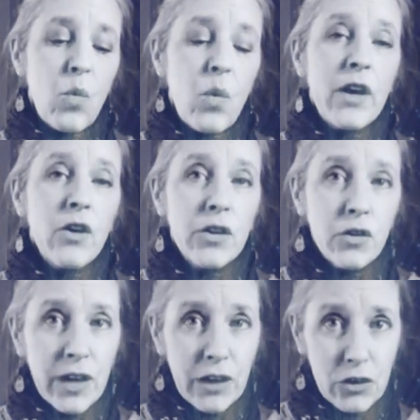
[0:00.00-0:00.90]
where
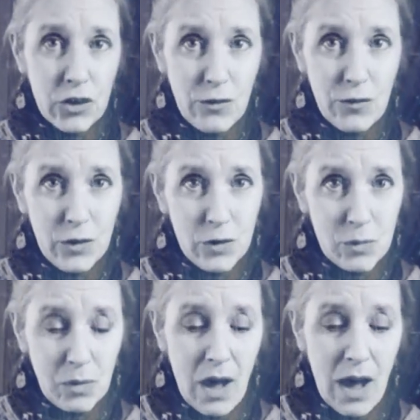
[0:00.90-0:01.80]
your energy
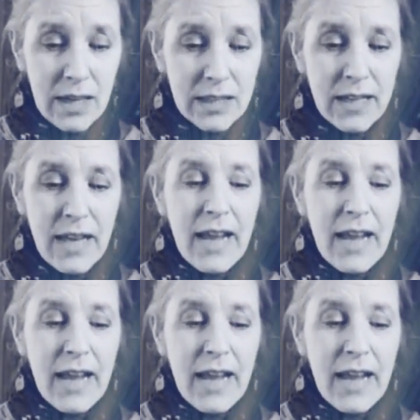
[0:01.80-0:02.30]
feels blocked